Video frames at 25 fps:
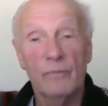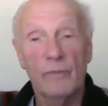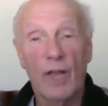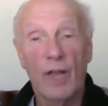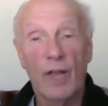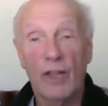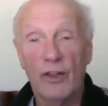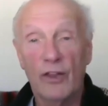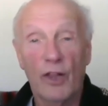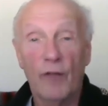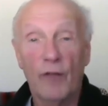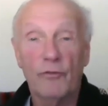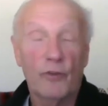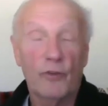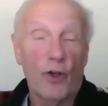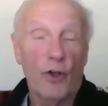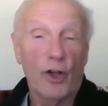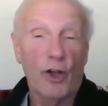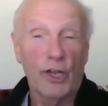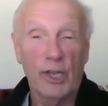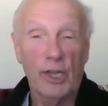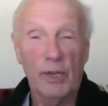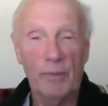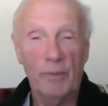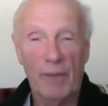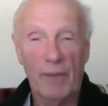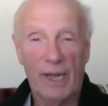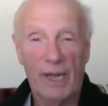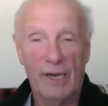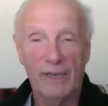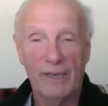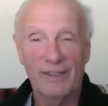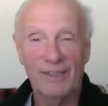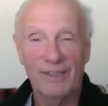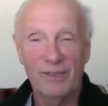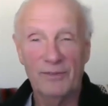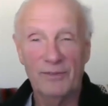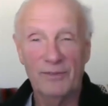I love talking about
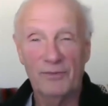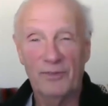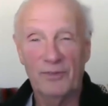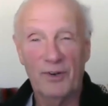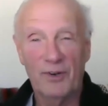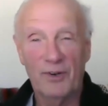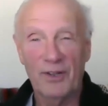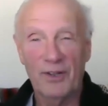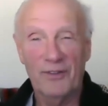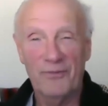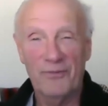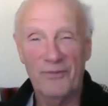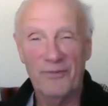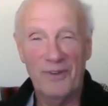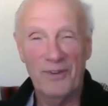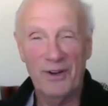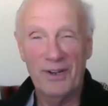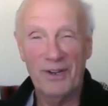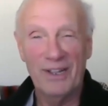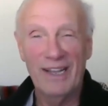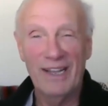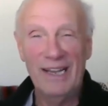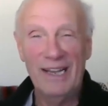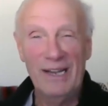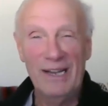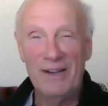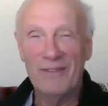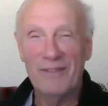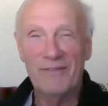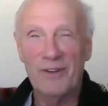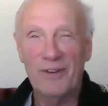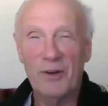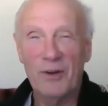it. It's very, very, very